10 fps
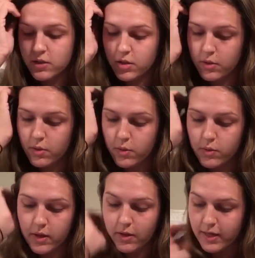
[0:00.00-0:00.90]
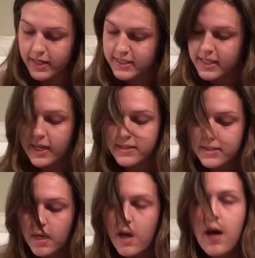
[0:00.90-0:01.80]
to the United
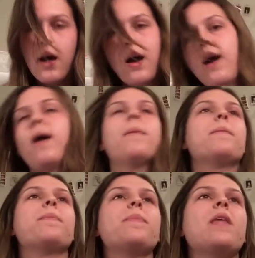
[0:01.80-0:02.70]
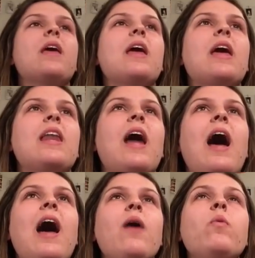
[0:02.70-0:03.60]
States. And
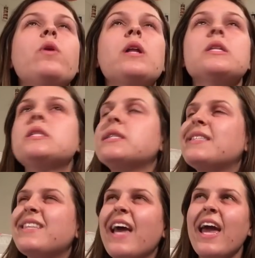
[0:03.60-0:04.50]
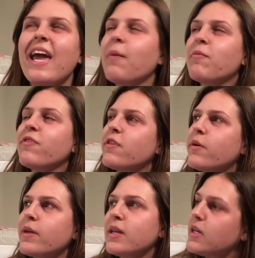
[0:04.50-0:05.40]
I wouldn't say I'm
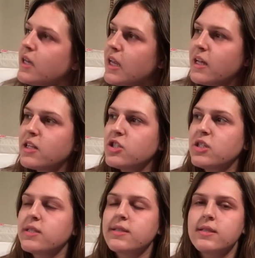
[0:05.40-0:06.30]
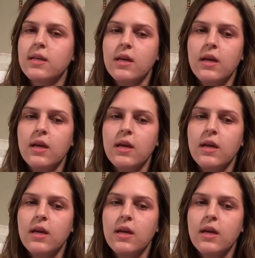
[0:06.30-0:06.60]
fluent in English because